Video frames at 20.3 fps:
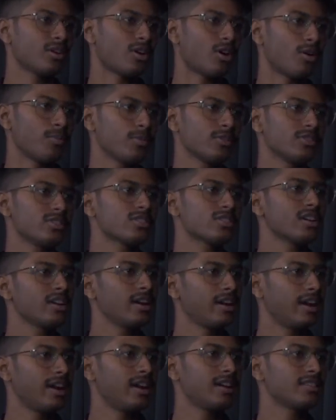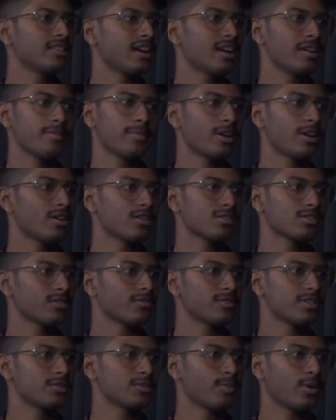opposition did that because
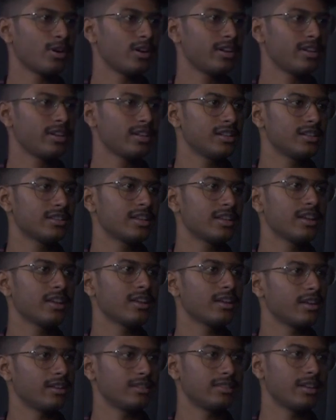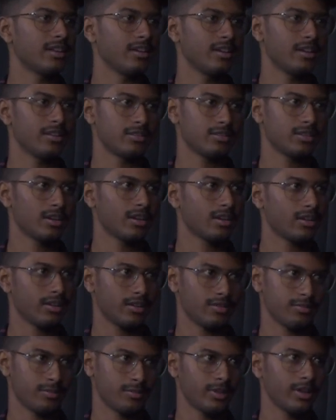of this political thing.
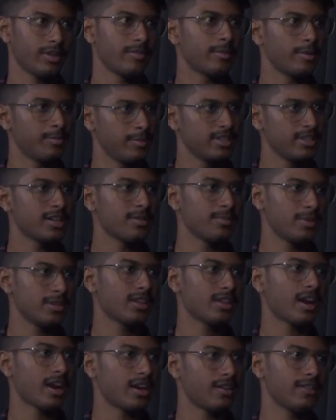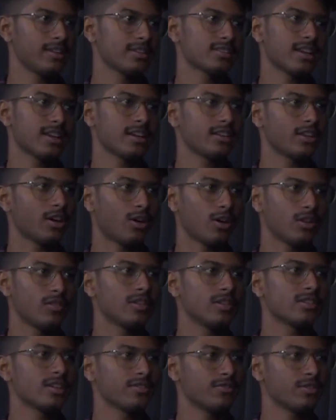BJP, the right wing said, they
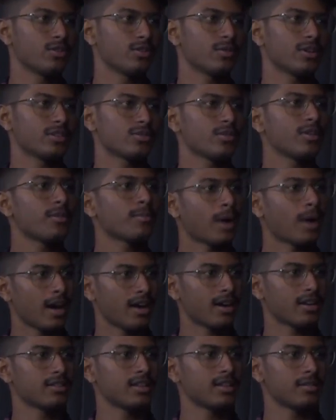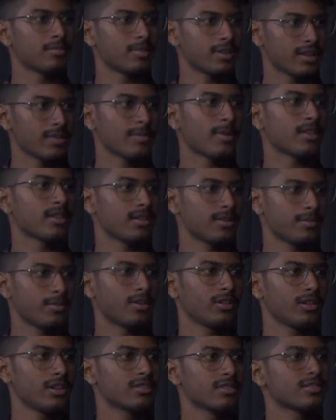always refer to as, Bharat and Vande Mataram and
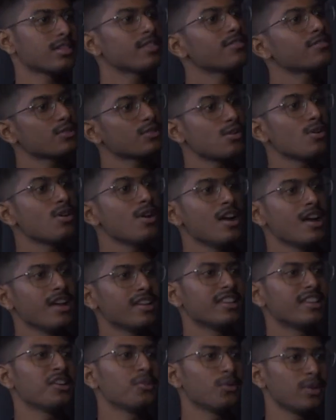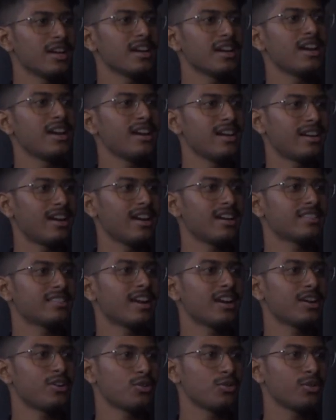all that stuff. So they knowingly did
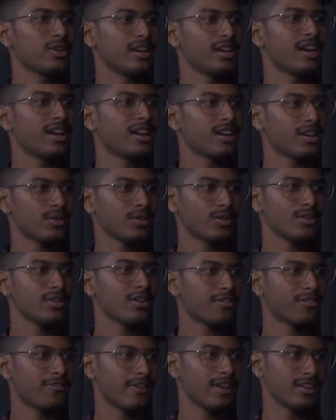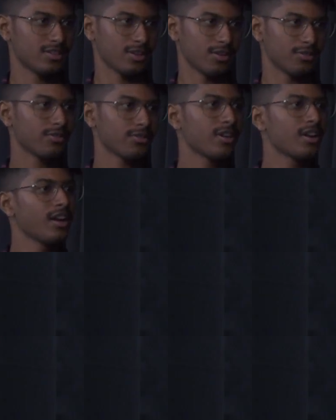that to create a face-off.